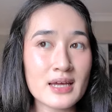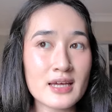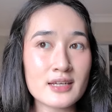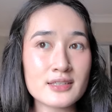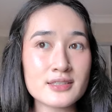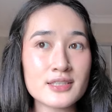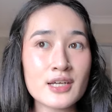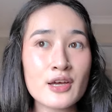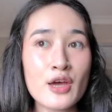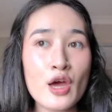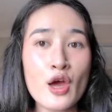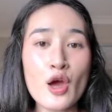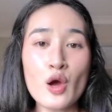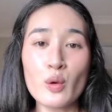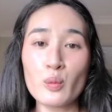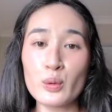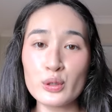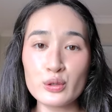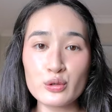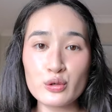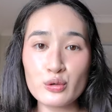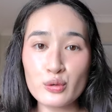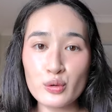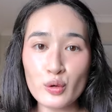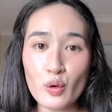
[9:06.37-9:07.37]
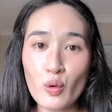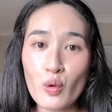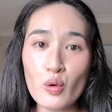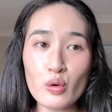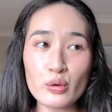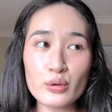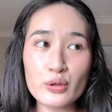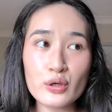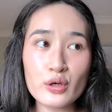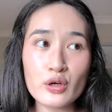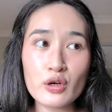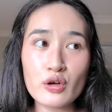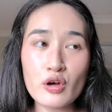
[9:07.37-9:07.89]
And when you
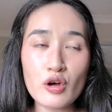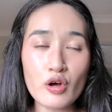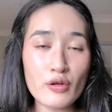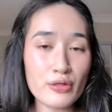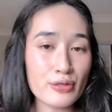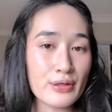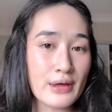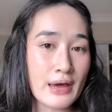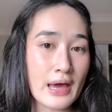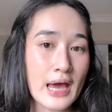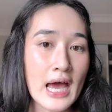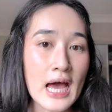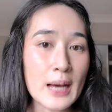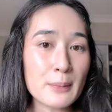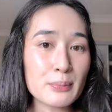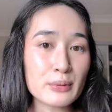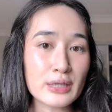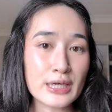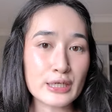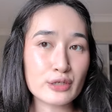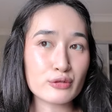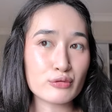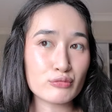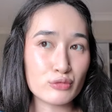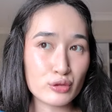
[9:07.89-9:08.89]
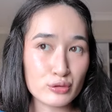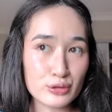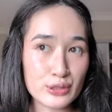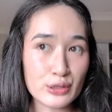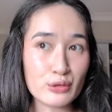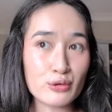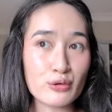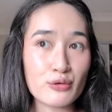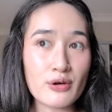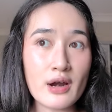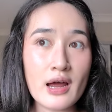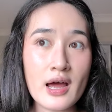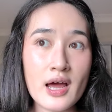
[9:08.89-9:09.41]
order on the app, like
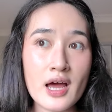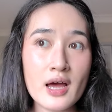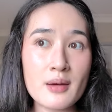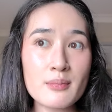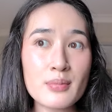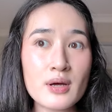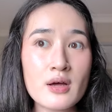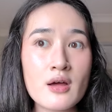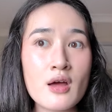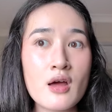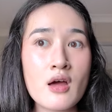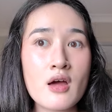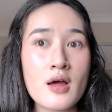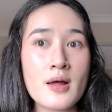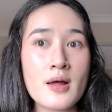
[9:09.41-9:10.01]
using Grab,